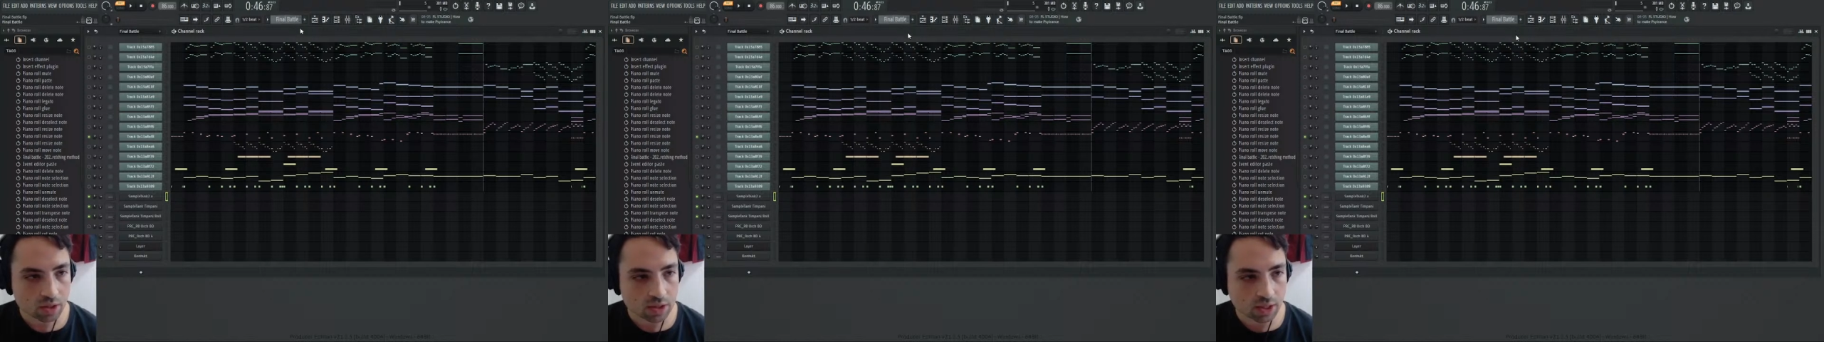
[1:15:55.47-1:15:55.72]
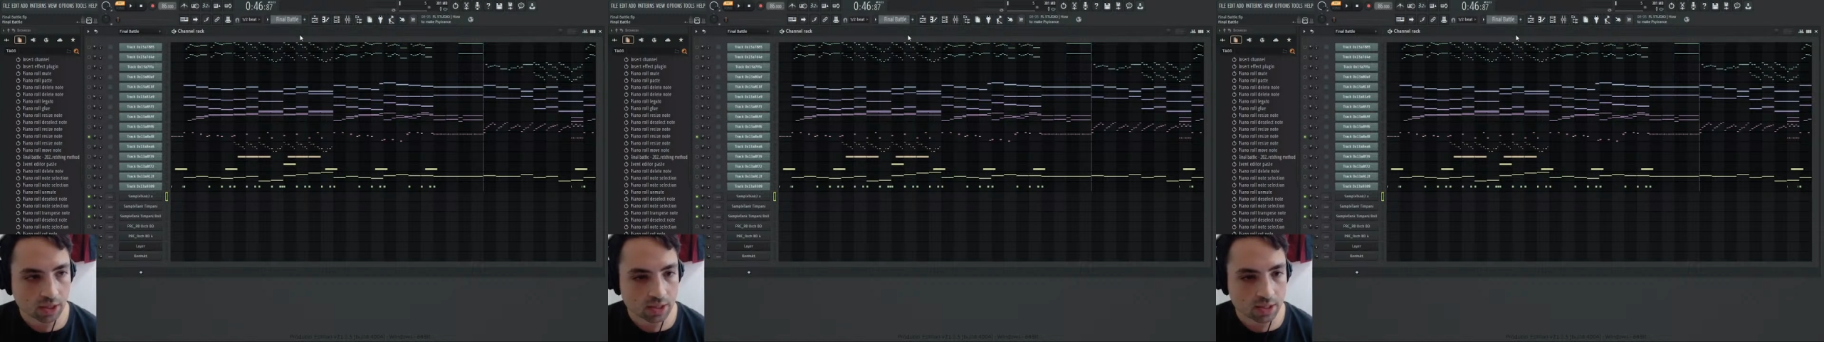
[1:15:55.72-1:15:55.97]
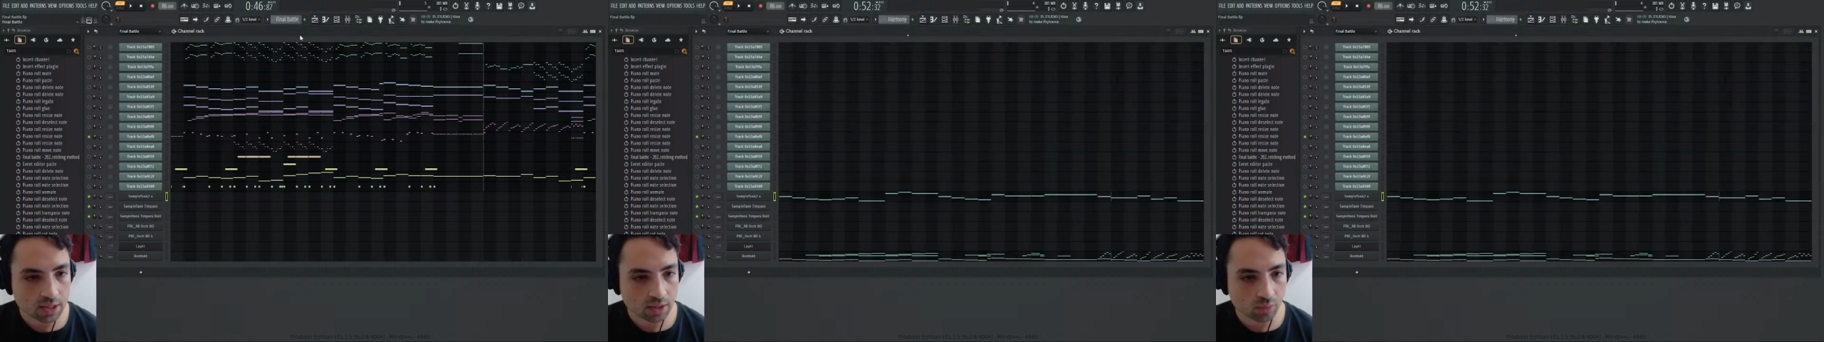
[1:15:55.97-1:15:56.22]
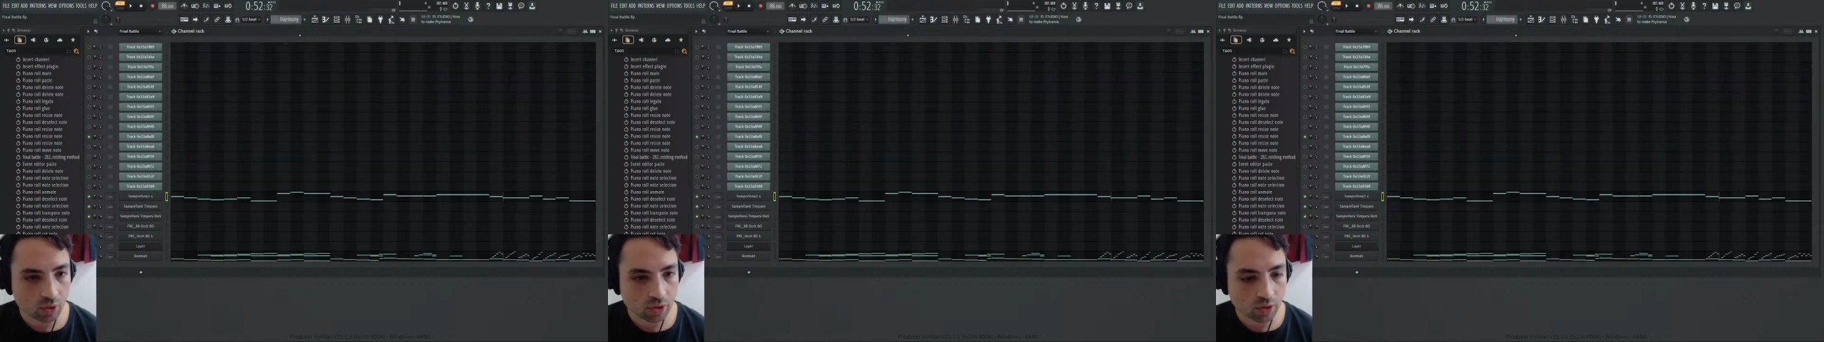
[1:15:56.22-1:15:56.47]
I can see
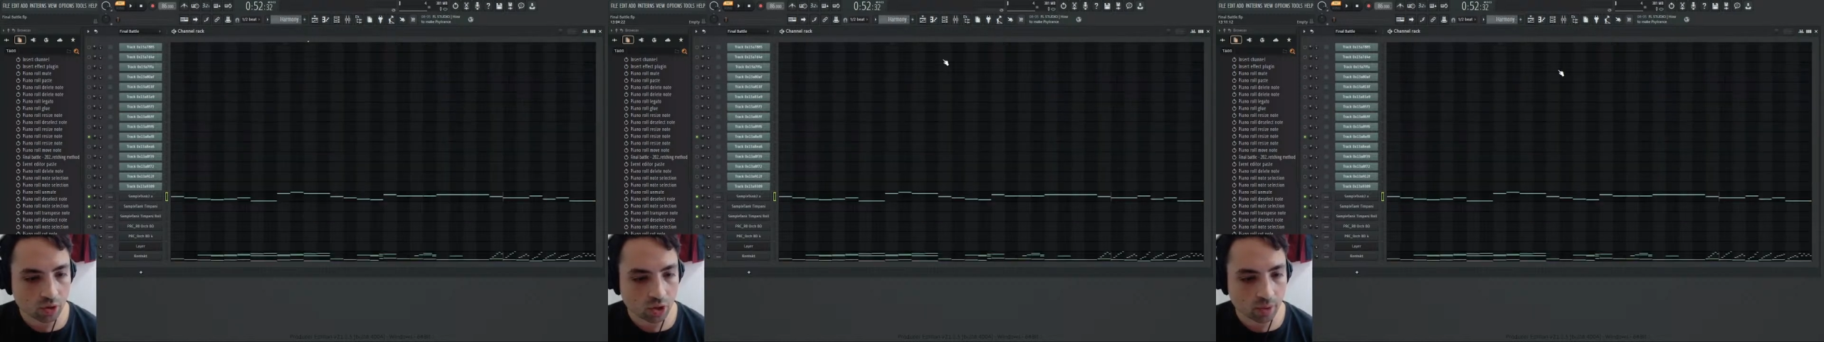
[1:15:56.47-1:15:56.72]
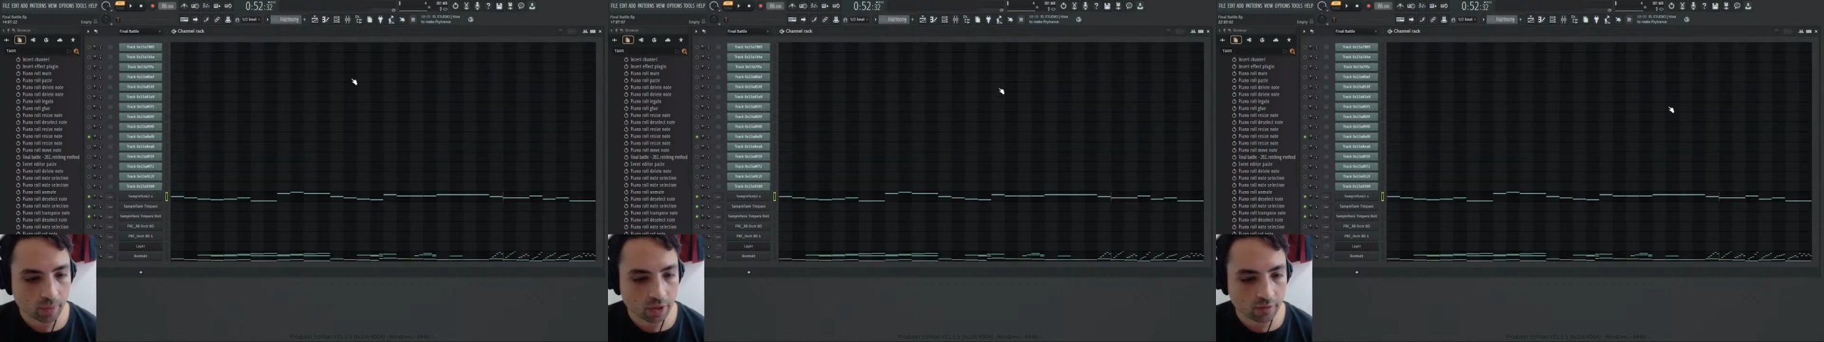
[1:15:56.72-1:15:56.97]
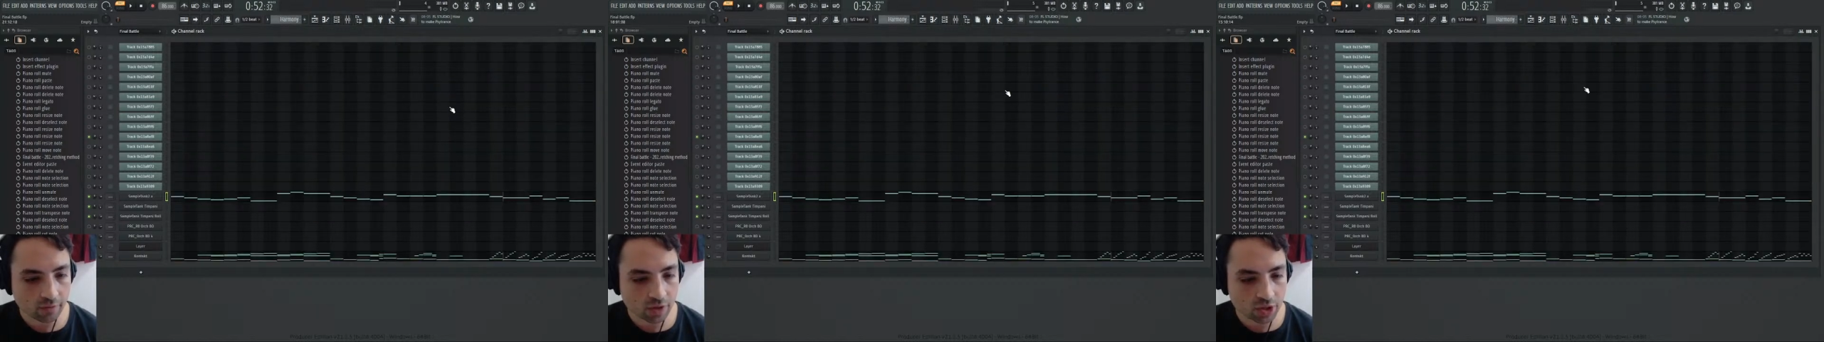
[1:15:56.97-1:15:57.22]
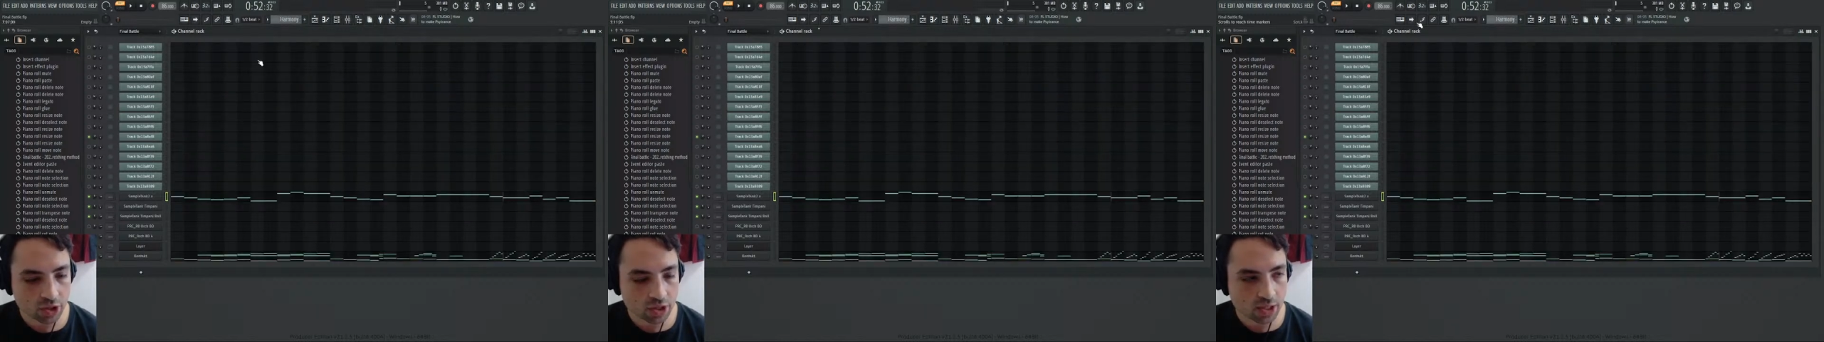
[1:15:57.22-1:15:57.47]
where the harmony
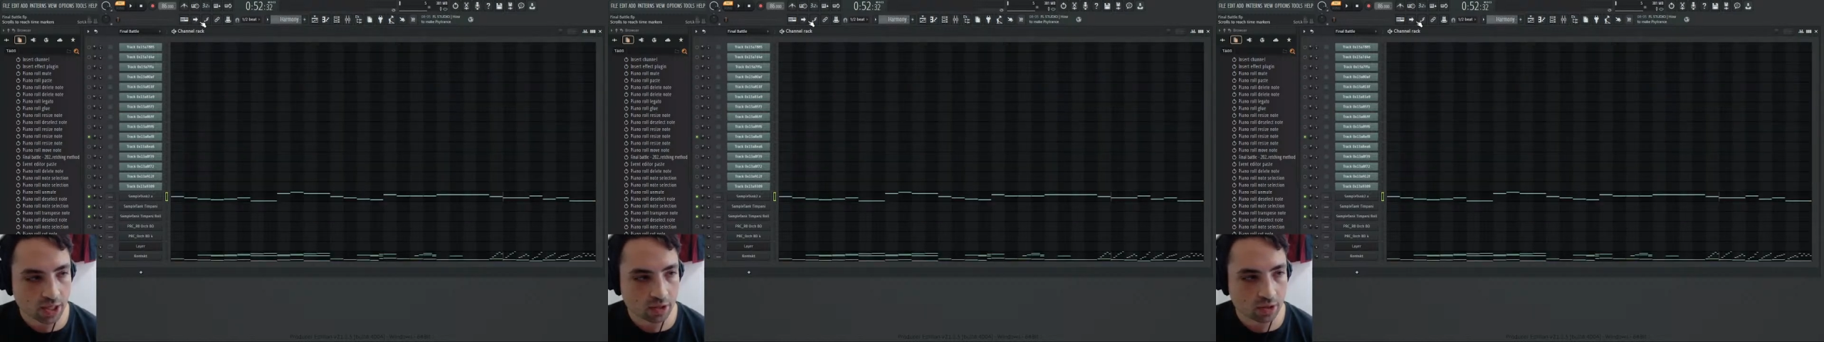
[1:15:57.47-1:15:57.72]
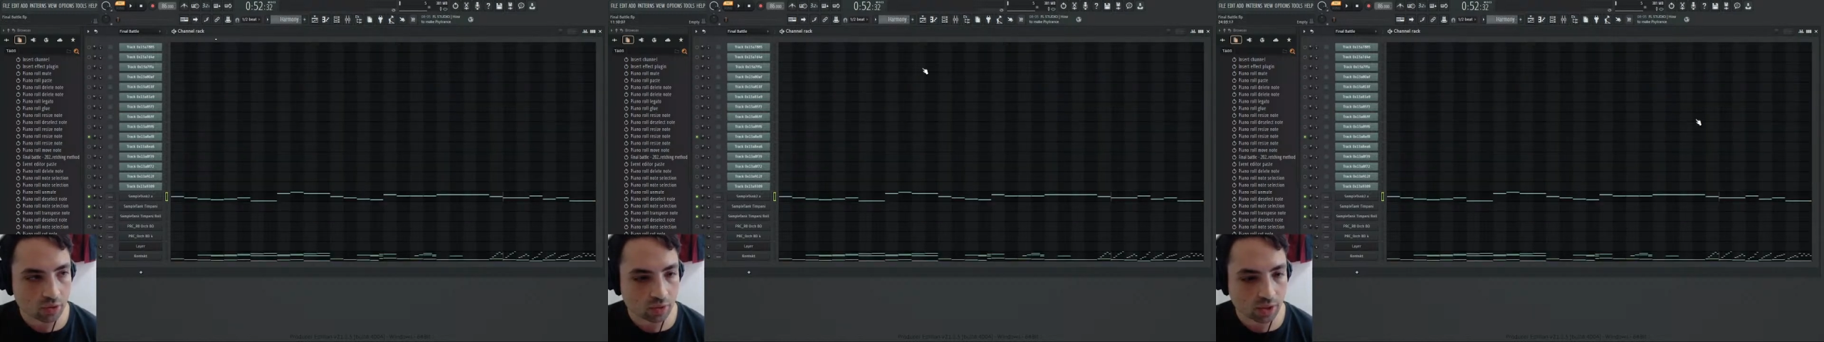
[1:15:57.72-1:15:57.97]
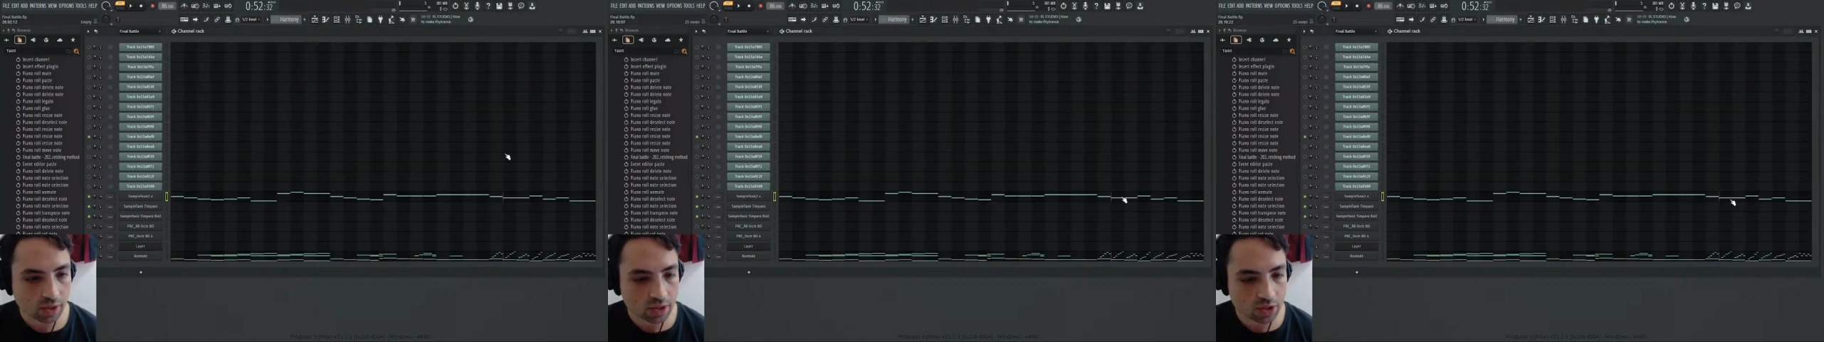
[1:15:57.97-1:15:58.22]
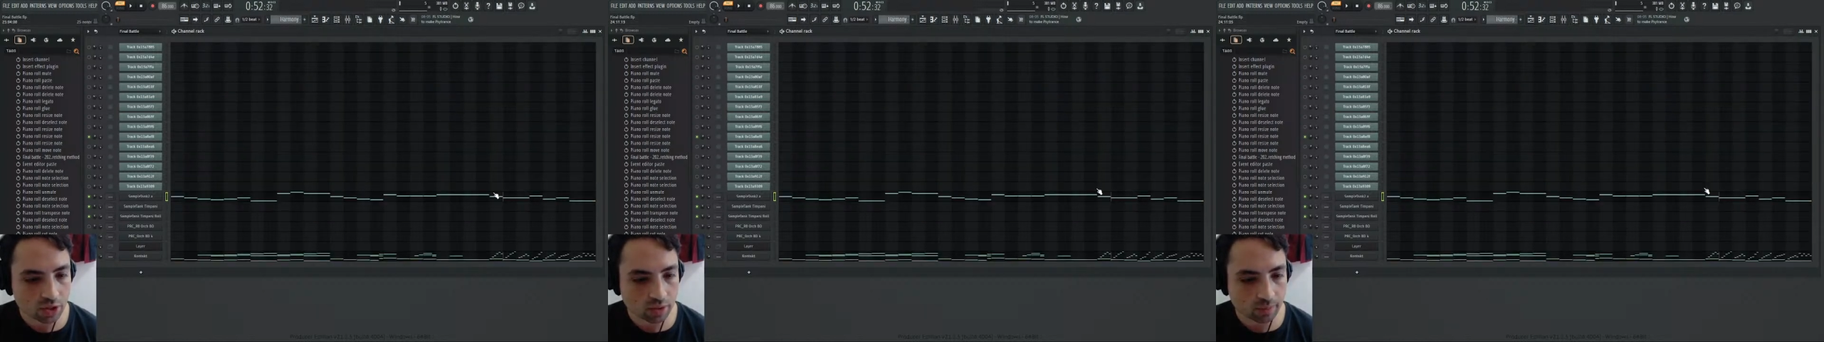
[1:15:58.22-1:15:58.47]
finishes that note, and it's
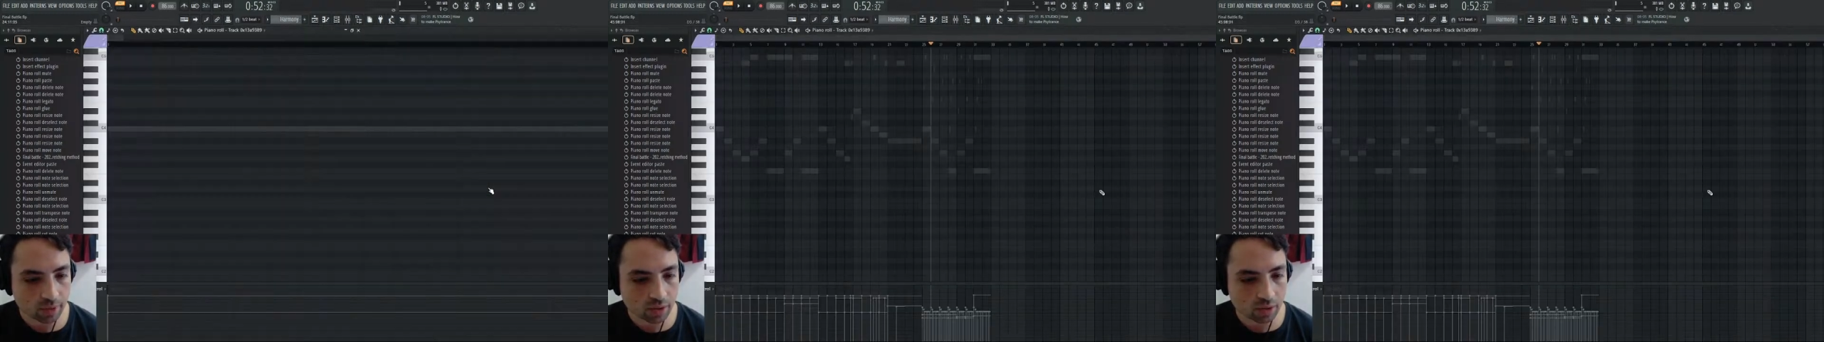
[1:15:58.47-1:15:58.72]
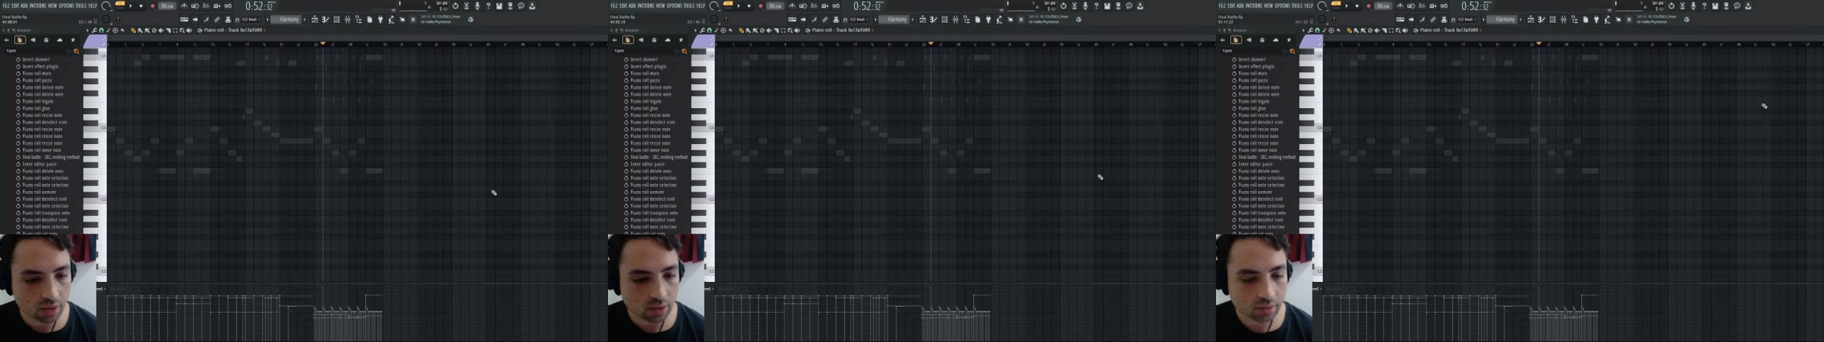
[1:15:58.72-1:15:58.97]
going to be